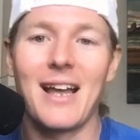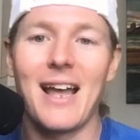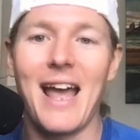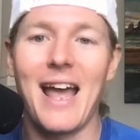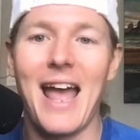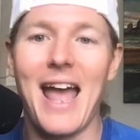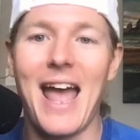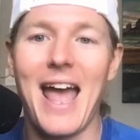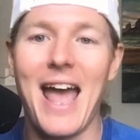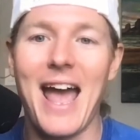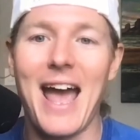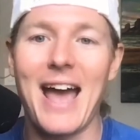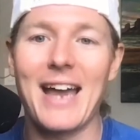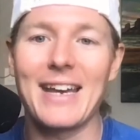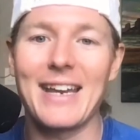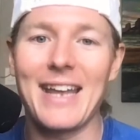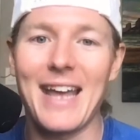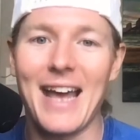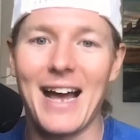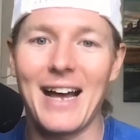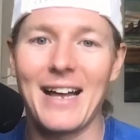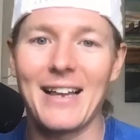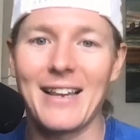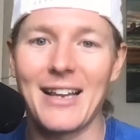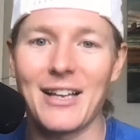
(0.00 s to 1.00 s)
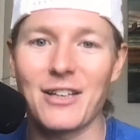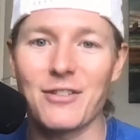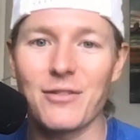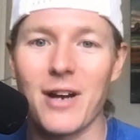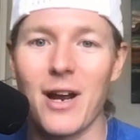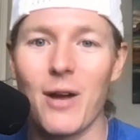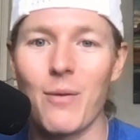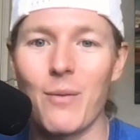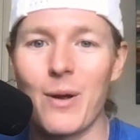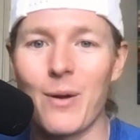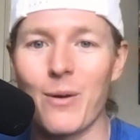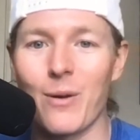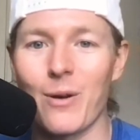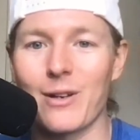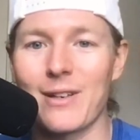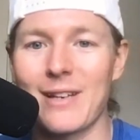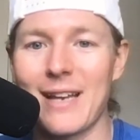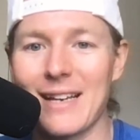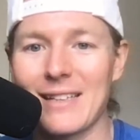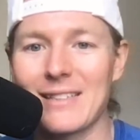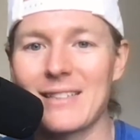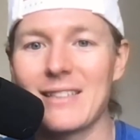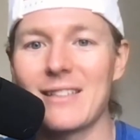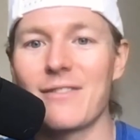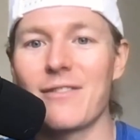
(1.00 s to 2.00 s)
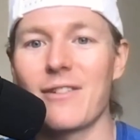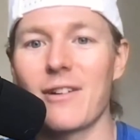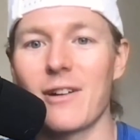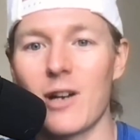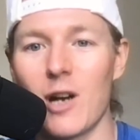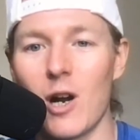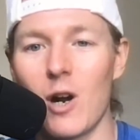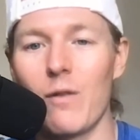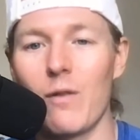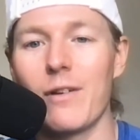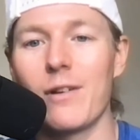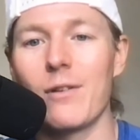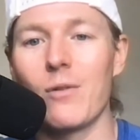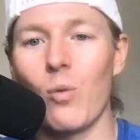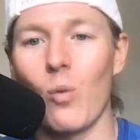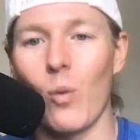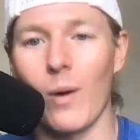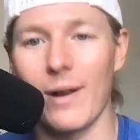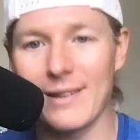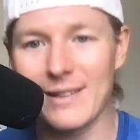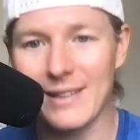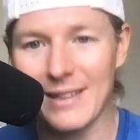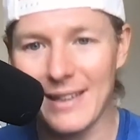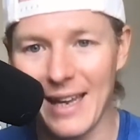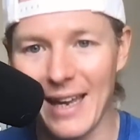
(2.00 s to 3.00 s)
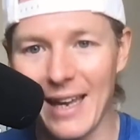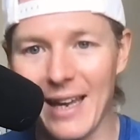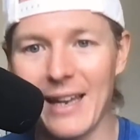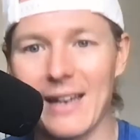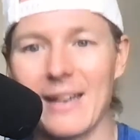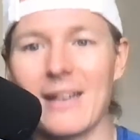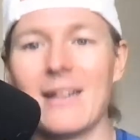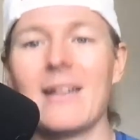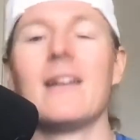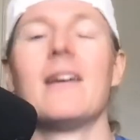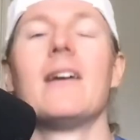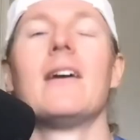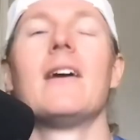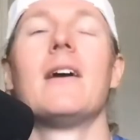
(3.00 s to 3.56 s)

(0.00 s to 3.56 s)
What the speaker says: And yeah, that's right. We were tested for COVID once again,